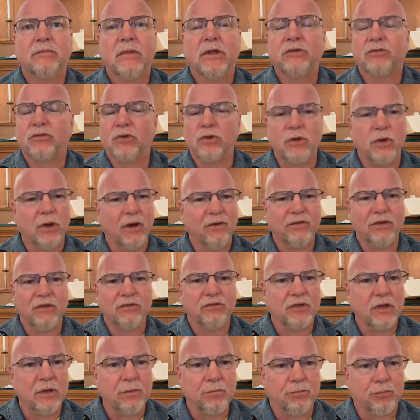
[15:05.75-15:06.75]
And so you have
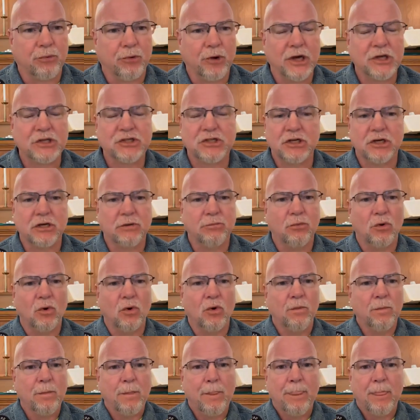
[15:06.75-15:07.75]
these
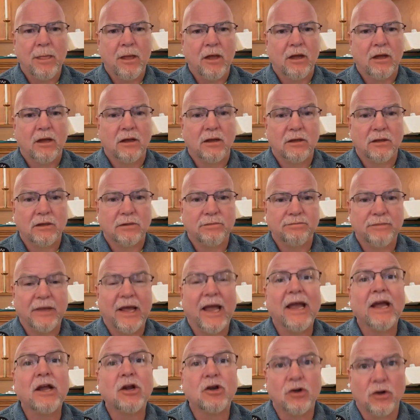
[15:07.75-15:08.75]
impressionable
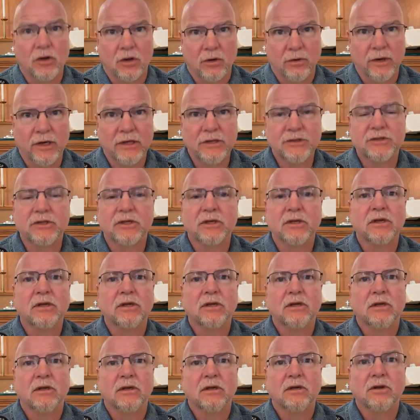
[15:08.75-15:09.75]
ignorant
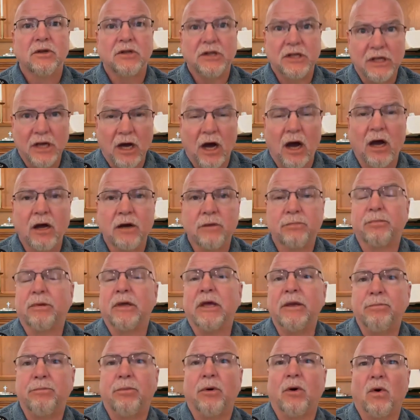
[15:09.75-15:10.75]
young
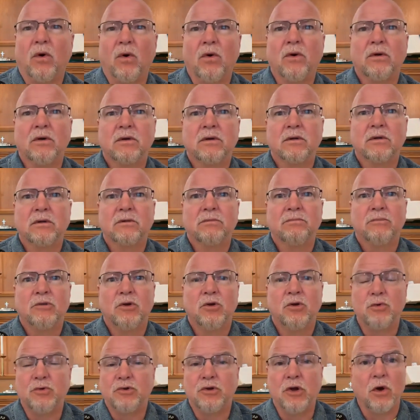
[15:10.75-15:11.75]
people
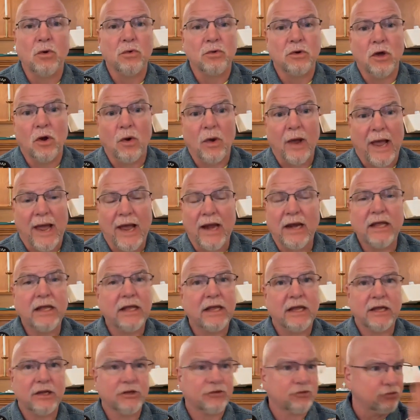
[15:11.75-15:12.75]
who don't know
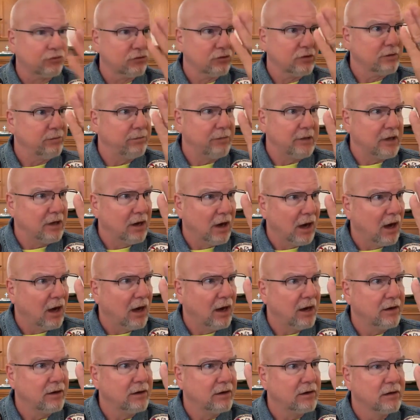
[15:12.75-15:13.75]
any history
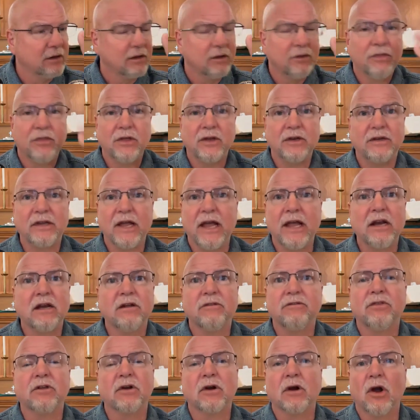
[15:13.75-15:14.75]
beyond the date
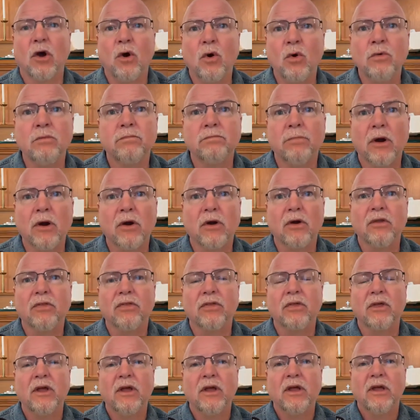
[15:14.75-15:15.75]
of their own
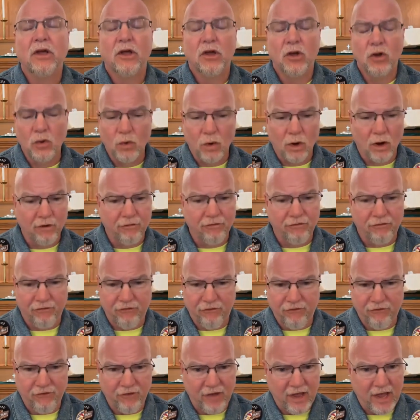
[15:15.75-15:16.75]
birth, who are
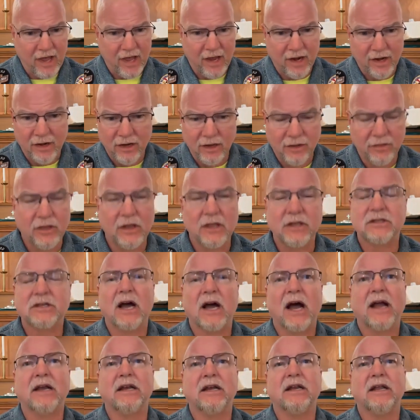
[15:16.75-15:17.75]
fed
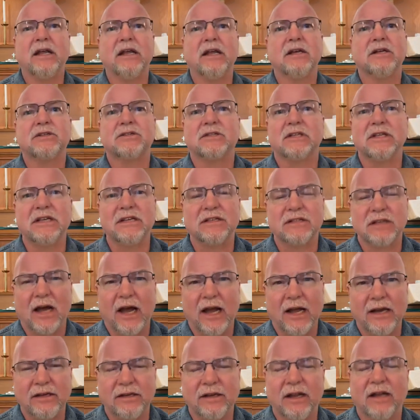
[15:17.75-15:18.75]
these ideas, these
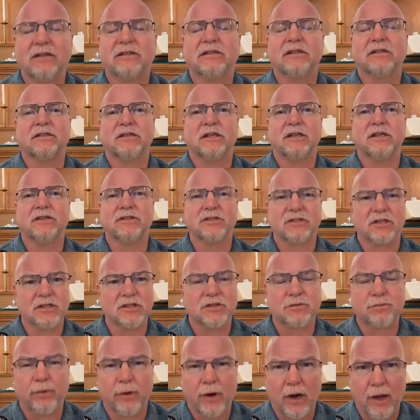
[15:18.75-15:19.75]
identities,
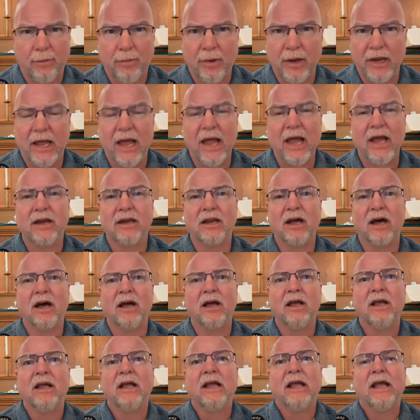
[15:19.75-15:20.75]
this
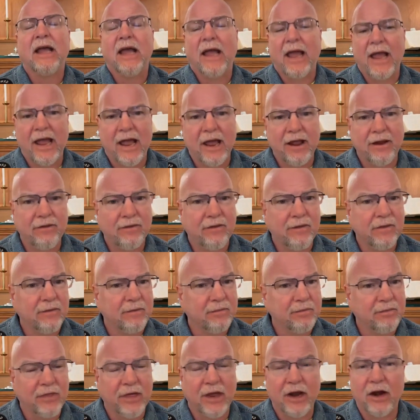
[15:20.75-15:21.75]
propaganda, and
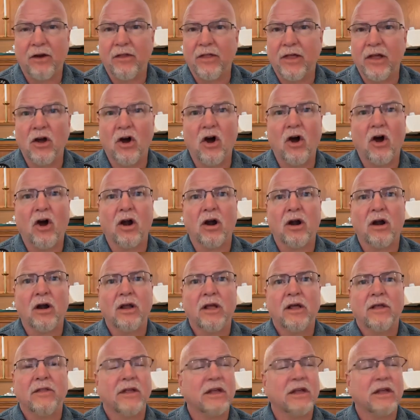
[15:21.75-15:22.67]
there they are.